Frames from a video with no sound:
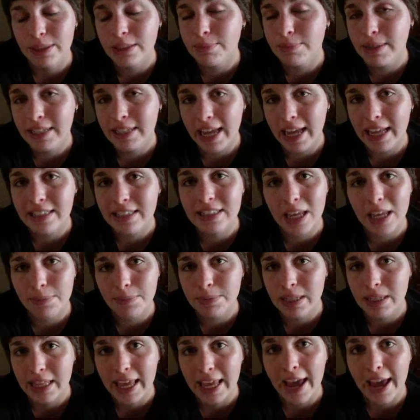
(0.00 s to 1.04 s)
because my dad
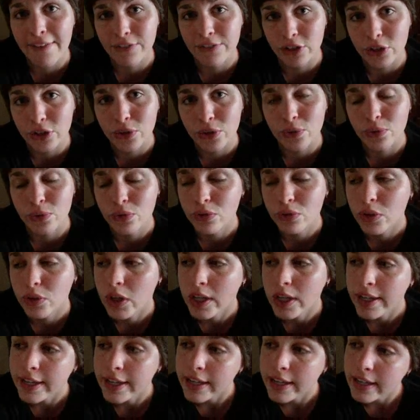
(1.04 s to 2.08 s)
slept in the afternoons.
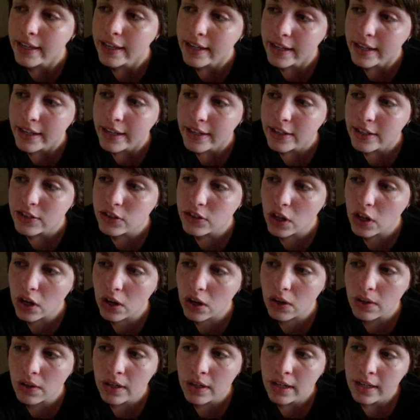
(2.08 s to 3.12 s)

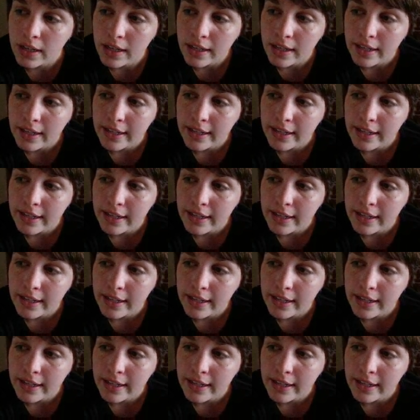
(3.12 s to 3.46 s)
So,